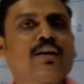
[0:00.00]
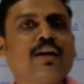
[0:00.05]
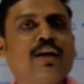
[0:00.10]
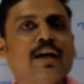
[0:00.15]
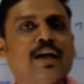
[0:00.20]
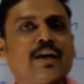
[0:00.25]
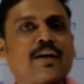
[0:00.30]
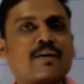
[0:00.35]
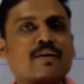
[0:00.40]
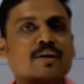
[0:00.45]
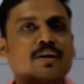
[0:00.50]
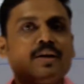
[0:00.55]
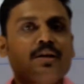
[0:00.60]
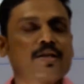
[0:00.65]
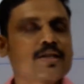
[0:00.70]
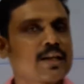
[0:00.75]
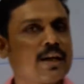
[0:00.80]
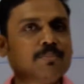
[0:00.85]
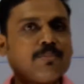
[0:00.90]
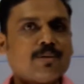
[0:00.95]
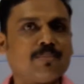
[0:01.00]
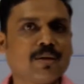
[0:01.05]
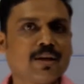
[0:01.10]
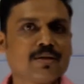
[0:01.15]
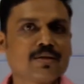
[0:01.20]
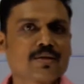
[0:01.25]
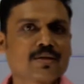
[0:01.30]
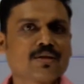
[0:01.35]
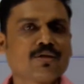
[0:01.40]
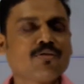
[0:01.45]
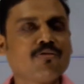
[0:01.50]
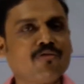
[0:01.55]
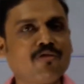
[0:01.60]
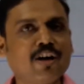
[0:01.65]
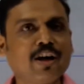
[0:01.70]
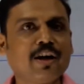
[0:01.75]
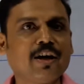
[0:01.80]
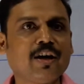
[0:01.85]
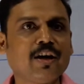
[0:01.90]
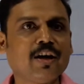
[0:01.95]
in summer months.
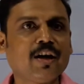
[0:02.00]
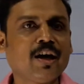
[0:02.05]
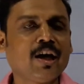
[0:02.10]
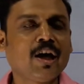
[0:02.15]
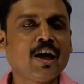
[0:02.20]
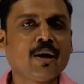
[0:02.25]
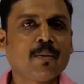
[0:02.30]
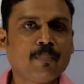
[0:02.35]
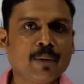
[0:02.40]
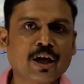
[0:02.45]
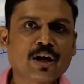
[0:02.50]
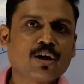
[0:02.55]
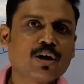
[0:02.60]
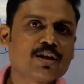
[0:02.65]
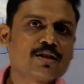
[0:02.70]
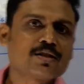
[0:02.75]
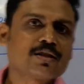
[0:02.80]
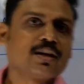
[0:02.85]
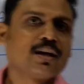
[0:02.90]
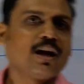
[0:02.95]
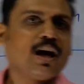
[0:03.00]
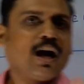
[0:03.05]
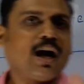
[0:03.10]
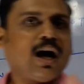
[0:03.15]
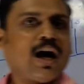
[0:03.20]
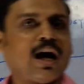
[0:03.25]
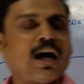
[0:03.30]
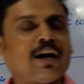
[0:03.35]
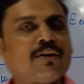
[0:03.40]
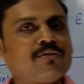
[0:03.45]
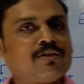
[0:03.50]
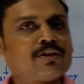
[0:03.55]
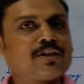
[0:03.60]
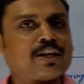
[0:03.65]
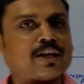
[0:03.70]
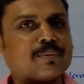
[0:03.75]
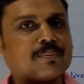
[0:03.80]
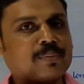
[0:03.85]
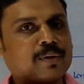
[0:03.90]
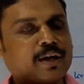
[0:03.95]
Why? Because our
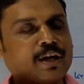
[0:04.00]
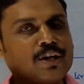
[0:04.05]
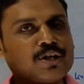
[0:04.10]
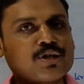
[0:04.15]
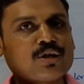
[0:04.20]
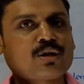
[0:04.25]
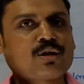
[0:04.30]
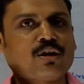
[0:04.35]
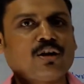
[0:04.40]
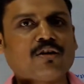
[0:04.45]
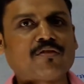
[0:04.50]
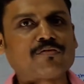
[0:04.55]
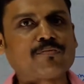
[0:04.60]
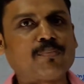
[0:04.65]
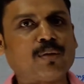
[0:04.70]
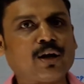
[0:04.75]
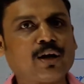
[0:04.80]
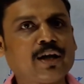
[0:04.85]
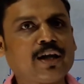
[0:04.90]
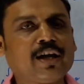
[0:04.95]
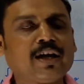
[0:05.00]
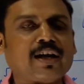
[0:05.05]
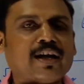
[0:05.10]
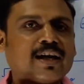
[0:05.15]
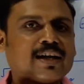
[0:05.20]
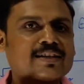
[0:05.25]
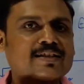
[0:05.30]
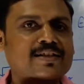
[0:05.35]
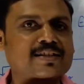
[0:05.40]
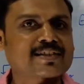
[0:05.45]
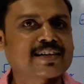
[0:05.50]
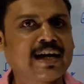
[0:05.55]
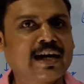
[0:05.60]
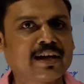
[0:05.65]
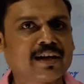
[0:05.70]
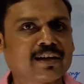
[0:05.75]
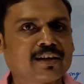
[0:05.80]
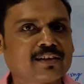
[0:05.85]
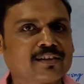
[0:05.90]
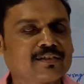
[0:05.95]
temperature of body is
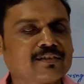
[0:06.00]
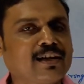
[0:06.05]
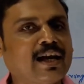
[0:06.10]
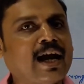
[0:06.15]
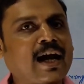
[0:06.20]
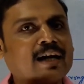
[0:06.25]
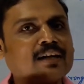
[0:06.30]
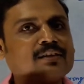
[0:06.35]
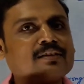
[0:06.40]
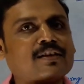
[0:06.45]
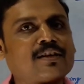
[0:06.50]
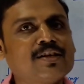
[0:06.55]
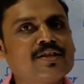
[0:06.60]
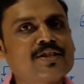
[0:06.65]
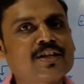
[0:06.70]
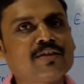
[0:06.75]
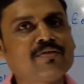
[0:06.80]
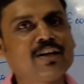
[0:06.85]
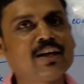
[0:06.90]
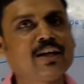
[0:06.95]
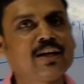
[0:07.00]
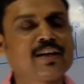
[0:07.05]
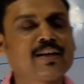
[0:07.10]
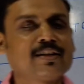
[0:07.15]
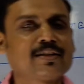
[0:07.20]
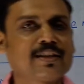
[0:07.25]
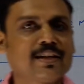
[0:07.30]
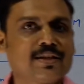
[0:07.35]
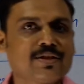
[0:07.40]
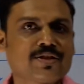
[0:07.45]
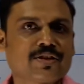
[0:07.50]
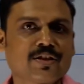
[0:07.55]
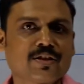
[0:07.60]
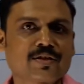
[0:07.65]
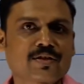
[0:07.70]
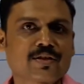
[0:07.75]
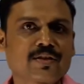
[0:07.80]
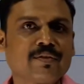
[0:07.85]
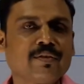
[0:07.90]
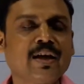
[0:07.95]
static at 37 degrees
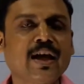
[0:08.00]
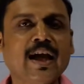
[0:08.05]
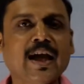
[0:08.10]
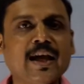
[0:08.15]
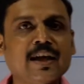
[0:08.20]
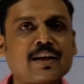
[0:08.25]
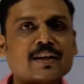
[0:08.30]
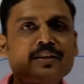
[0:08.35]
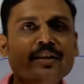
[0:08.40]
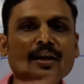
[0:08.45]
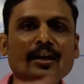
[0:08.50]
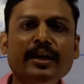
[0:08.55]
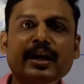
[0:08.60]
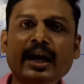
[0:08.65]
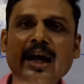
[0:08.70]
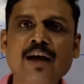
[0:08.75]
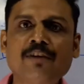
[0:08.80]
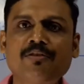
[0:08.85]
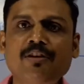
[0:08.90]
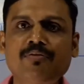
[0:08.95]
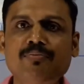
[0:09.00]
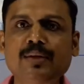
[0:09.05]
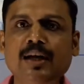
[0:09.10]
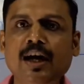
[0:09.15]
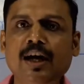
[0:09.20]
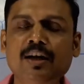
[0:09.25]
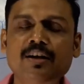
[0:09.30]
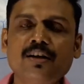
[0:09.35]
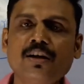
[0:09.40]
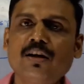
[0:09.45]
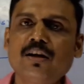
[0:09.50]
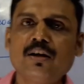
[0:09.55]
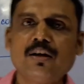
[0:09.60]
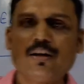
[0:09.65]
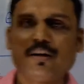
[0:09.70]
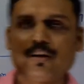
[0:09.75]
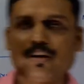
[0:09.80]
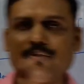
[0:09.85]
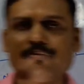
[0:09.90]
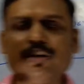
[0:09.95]
Celsius. Anything above that
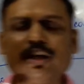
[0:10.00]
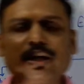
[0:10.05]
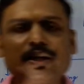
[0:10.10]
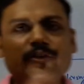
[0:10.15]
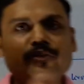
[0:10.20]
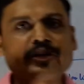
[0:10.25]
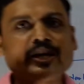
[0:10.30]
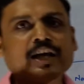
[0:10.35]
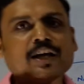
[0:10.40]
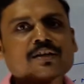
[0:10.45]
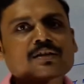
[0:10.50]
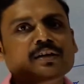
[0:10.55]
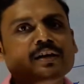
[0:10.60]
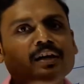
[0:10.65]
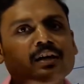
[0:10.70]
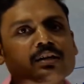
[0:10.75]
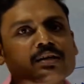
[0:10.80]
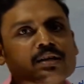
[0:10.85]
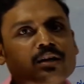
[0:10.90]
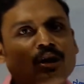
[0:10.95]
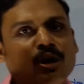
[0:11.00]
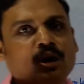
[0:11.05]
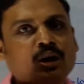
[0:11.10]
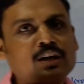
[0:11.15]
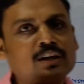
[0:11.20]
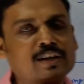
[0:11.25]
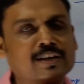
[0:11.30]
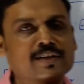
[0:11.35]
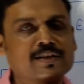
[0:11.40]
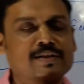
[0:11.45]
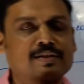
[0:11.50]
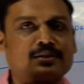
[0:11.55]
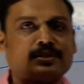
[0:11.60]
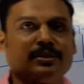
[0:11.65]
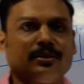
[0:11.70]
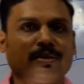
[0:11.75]
will create hotness